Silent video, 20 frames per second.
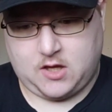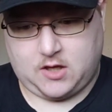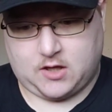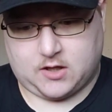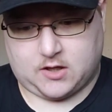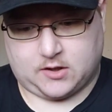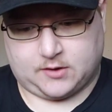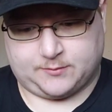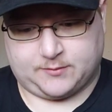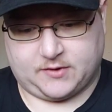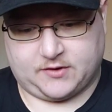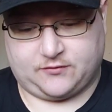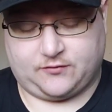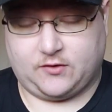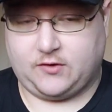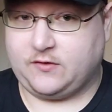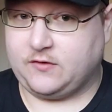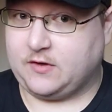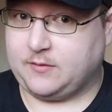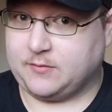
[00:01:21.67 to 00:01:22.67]
the, as
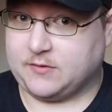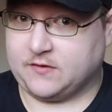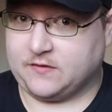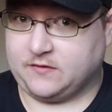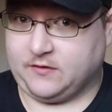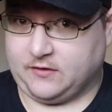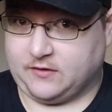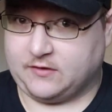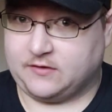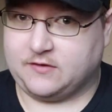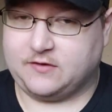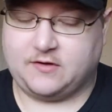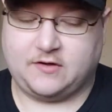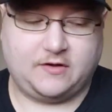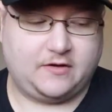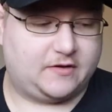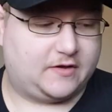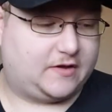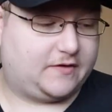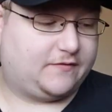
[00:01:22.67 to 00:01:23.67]
far as I'm concerned,
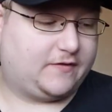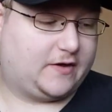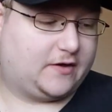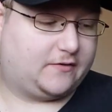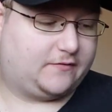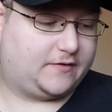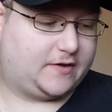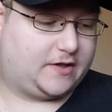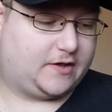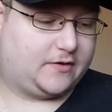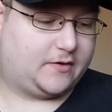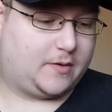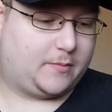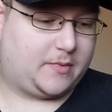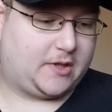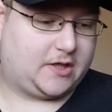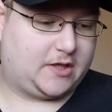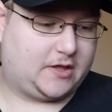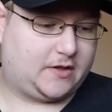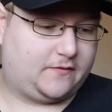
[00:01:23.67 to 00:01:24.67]
the final video I'm
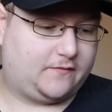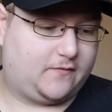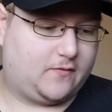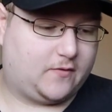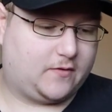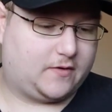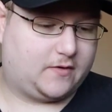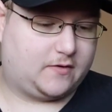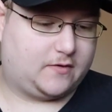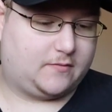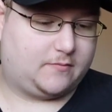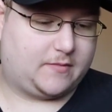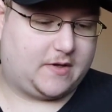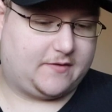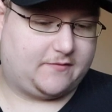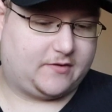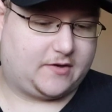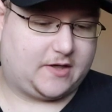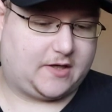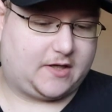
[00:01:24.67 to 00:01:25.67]
making for the
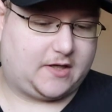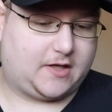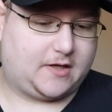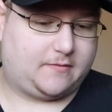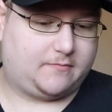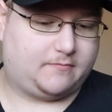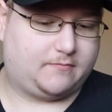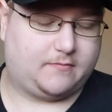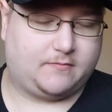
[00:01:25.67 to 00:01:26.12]
Maverick 88.